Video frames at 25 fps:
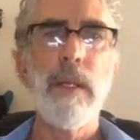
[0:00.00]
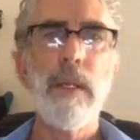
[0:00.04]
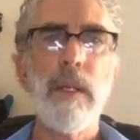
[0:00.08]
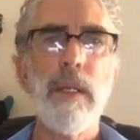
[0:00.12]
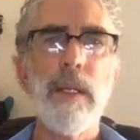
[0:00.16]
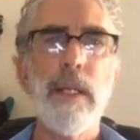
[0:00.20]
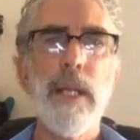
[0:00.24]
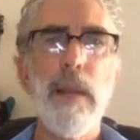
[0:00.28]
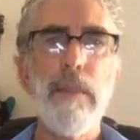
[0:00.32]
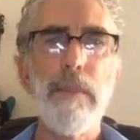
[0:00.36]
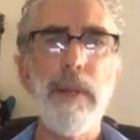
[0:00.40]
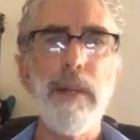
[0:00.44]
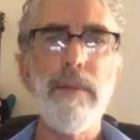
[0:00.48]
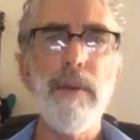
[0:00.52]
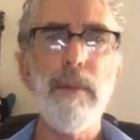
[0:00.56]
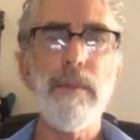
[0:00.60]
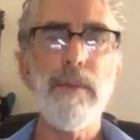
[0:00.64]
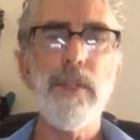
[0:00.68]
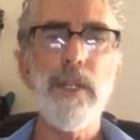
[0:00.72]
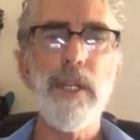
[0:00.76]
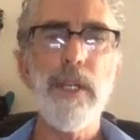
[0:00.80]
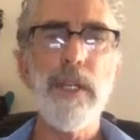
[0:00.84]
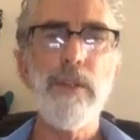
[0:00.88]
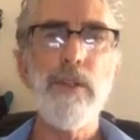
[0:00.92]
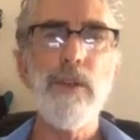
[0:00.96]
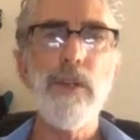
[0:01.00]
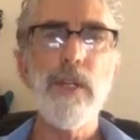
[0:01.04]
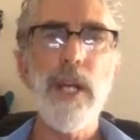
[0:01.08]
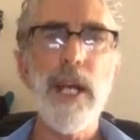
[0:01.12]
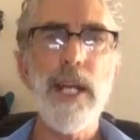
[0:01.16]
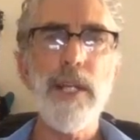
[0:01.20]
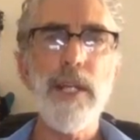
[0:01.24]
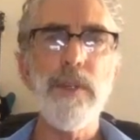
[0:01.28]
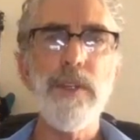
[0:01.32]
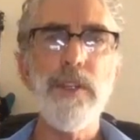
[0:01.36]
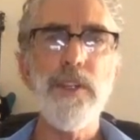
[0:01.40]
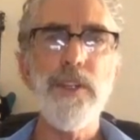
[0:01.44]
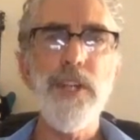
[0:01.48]
Can't believe I'm seeing you guys
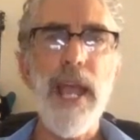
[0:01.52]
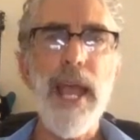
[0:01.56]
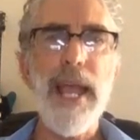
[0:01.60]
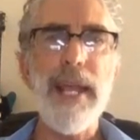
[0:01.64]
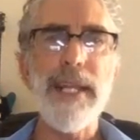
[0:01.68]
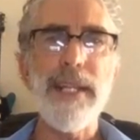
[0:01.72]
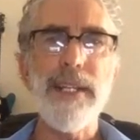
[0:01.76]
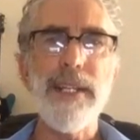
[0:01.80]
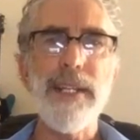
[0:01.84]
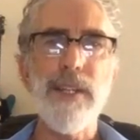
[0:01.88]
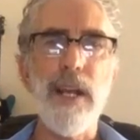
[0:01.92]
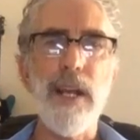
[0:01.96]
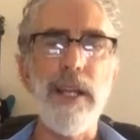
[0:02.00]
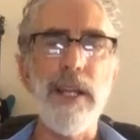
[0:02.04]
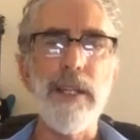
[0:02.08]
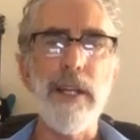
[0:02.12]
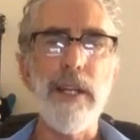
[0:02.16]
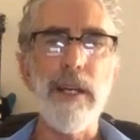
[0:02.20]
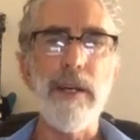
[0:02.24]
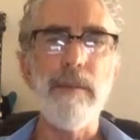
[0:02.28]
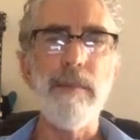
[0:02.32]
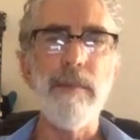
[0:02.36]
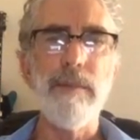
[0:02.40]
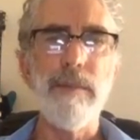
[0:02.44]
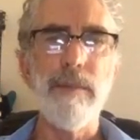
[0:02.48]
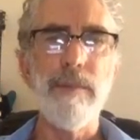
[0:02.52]
with jackets on there.